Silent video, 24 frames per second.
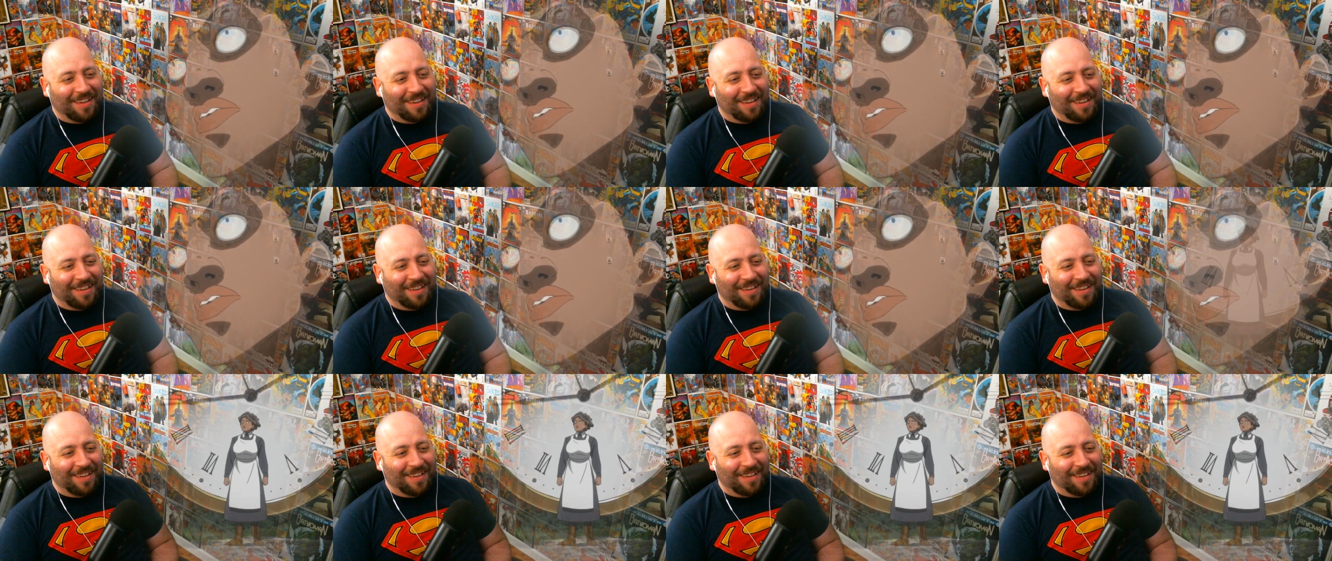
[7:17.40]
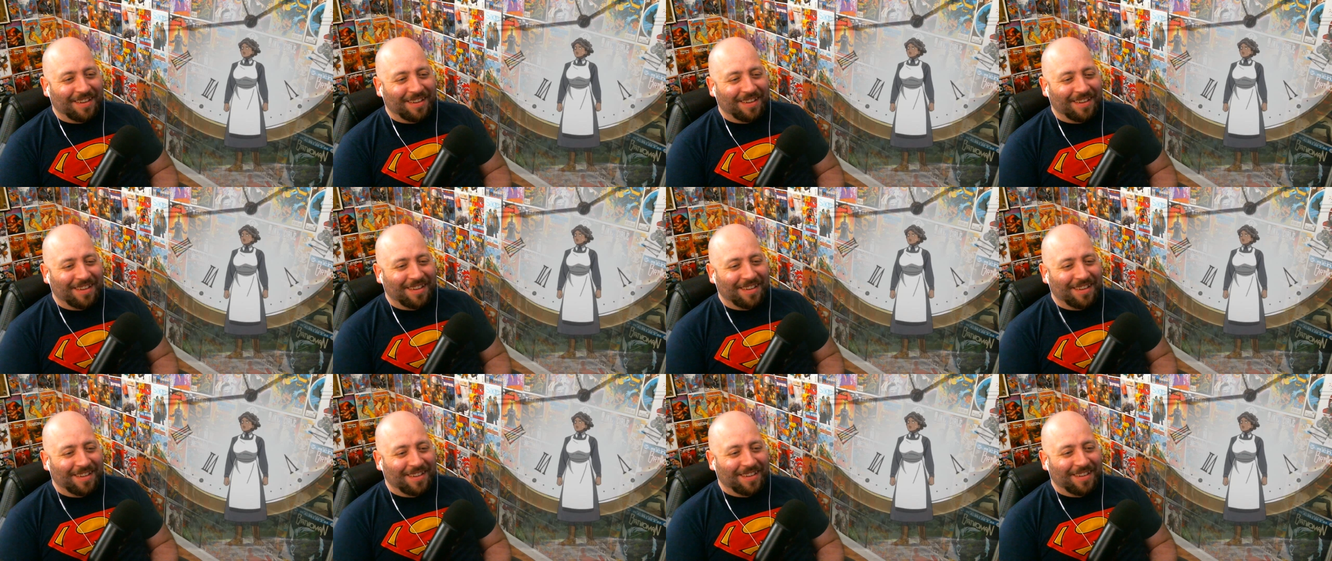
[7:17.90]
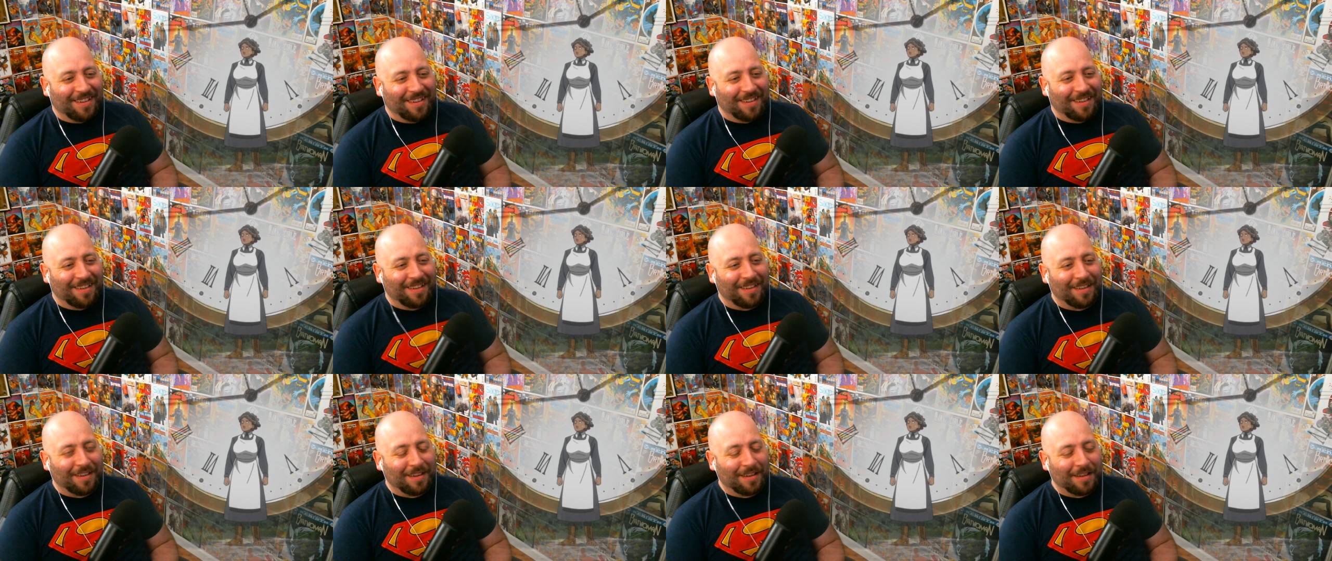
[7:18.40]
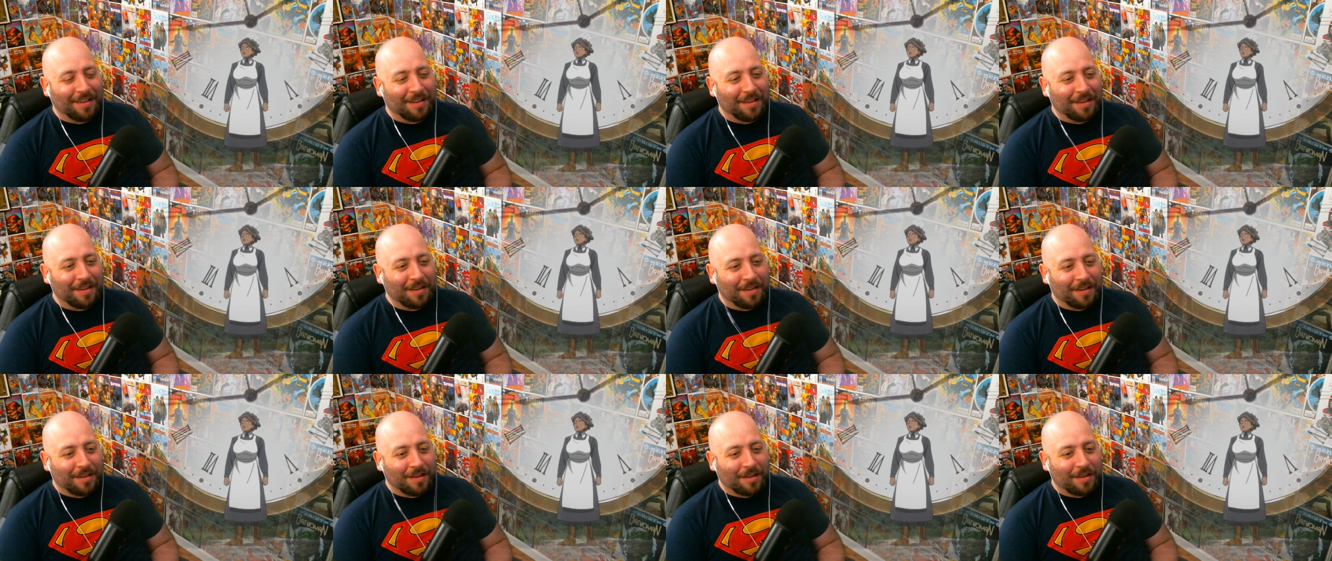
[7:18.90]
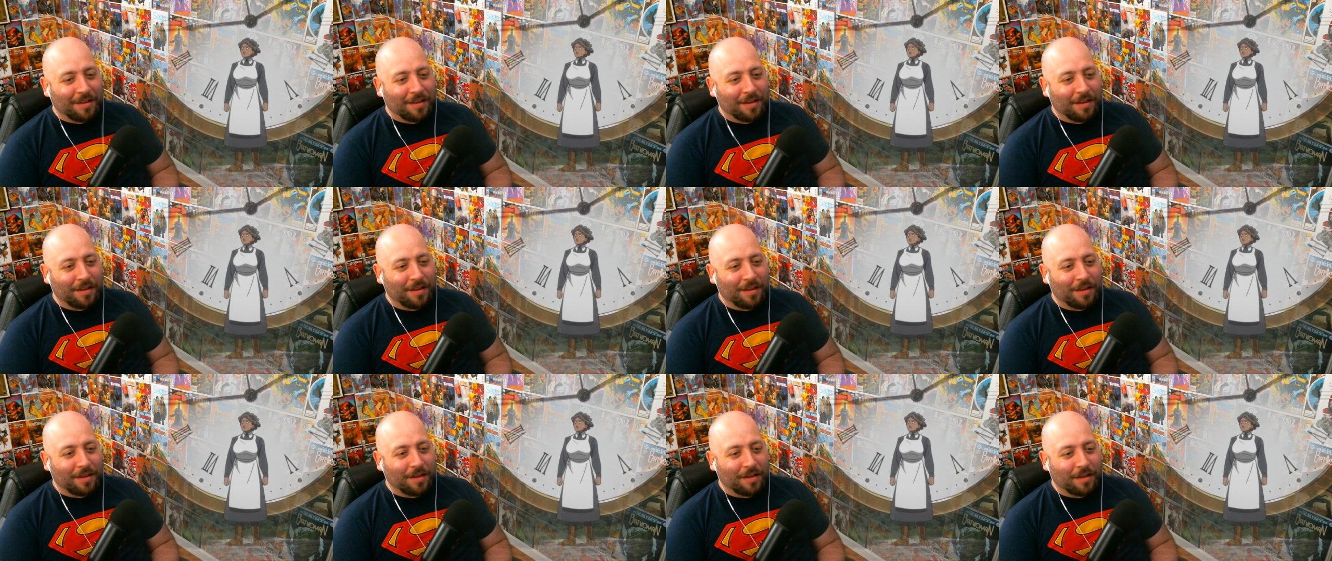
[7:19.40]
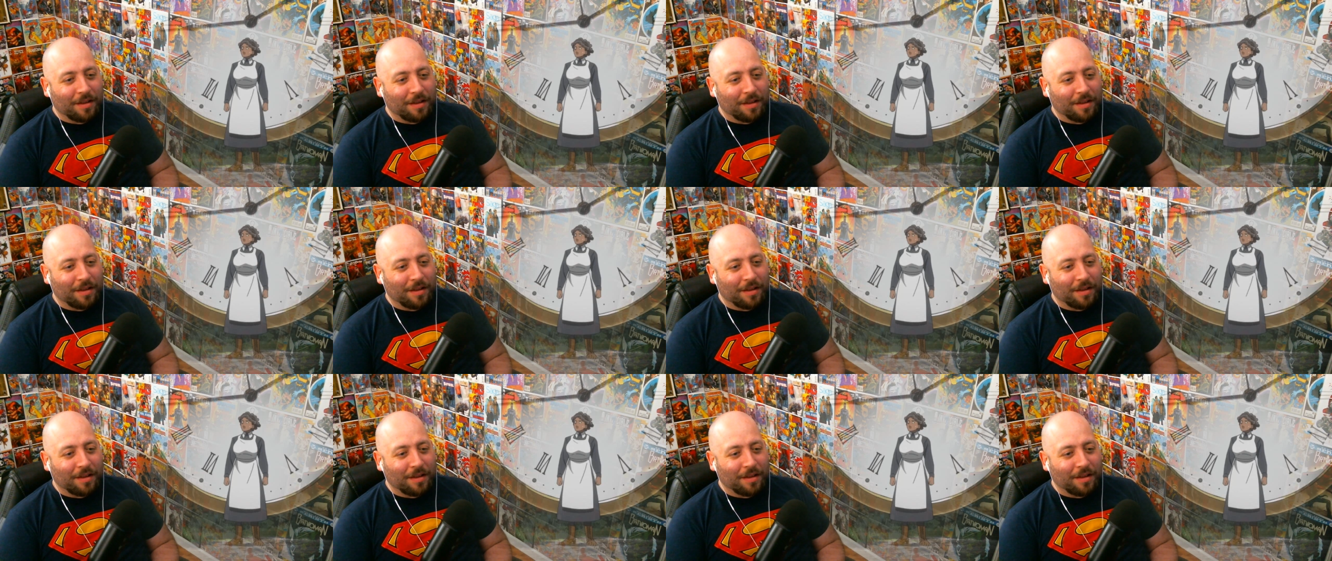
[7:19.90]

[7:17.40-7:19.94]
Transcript: Nothing is said.